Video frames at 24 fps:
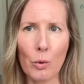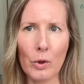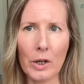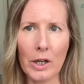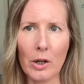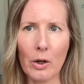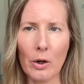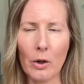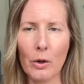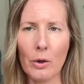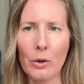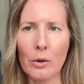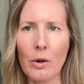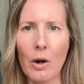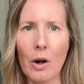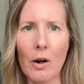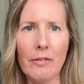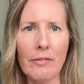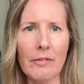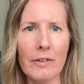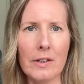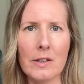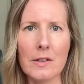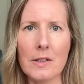Audio
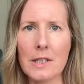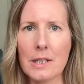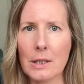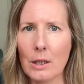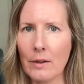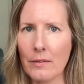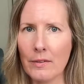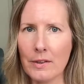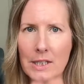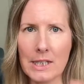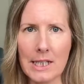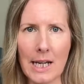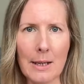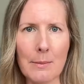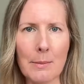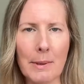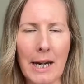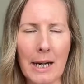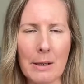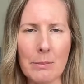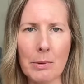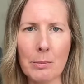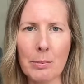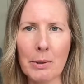offers the same
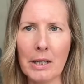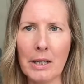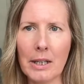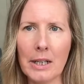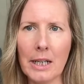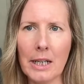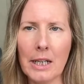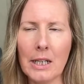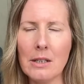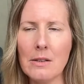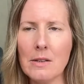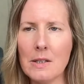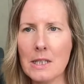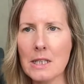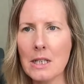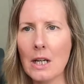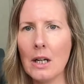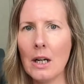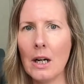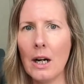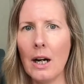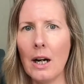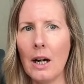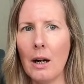capabilities.
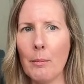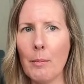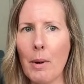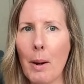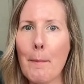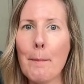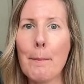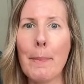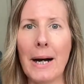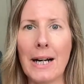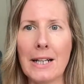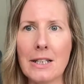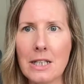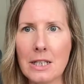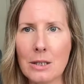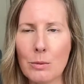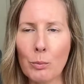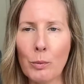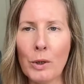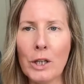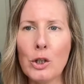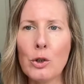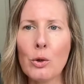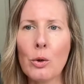But
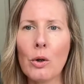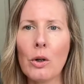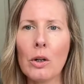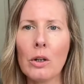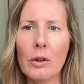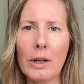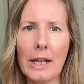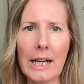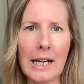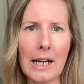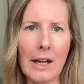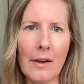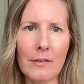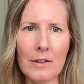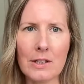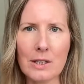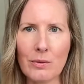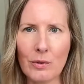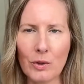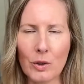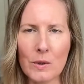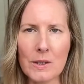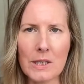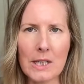when you're looking at this
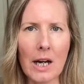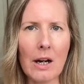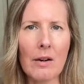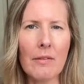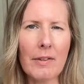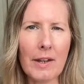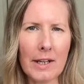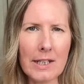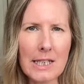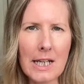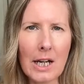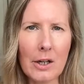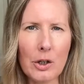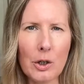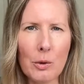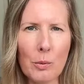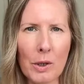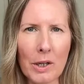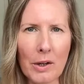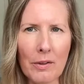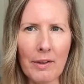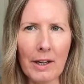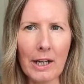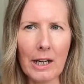for yourself, that's how you
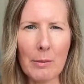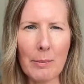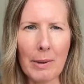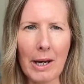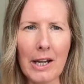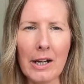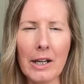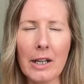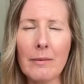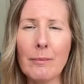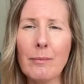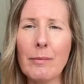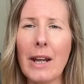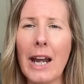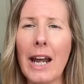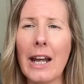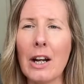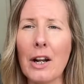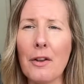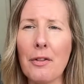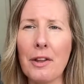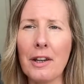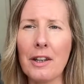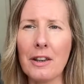want to think about it. And
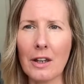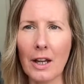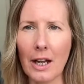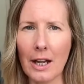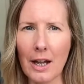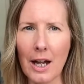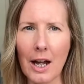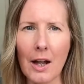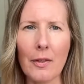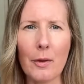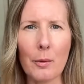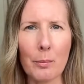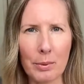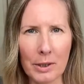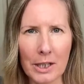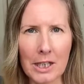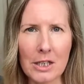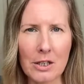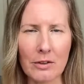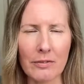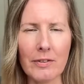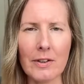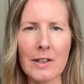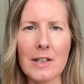I think the other big
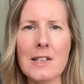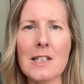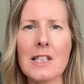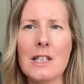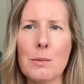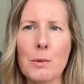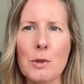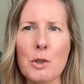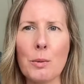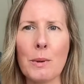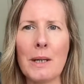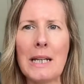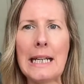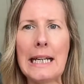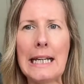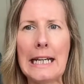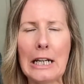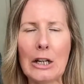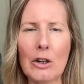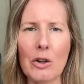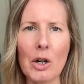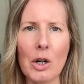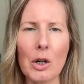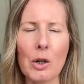difference between
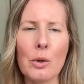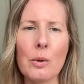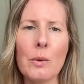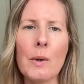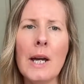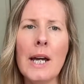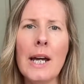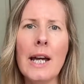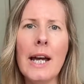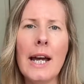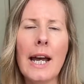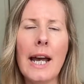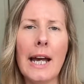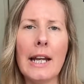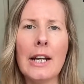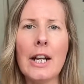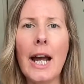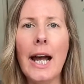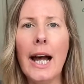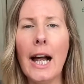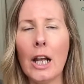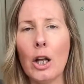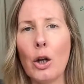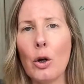Hero and
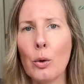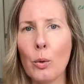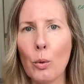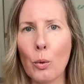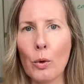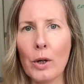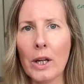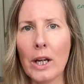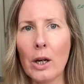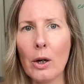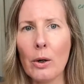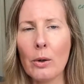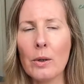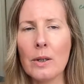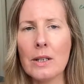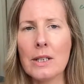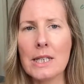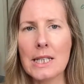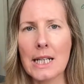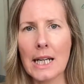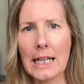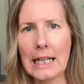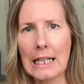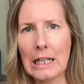Hello Audio
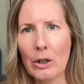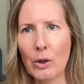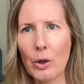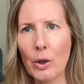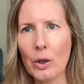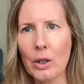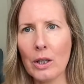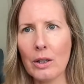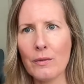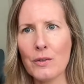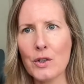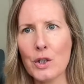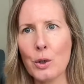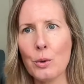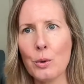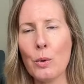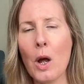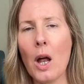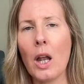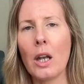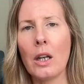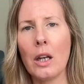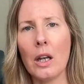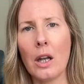is that Hero gives you
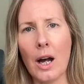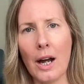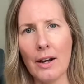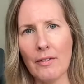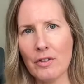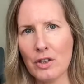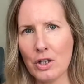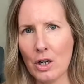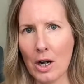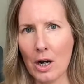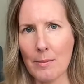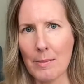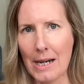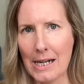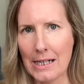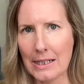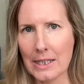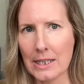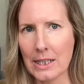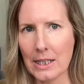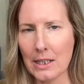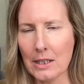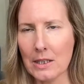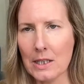lifetime
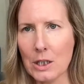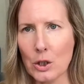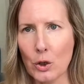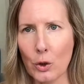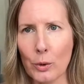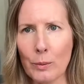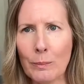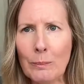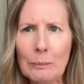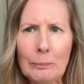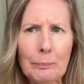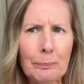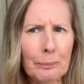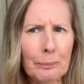access. So,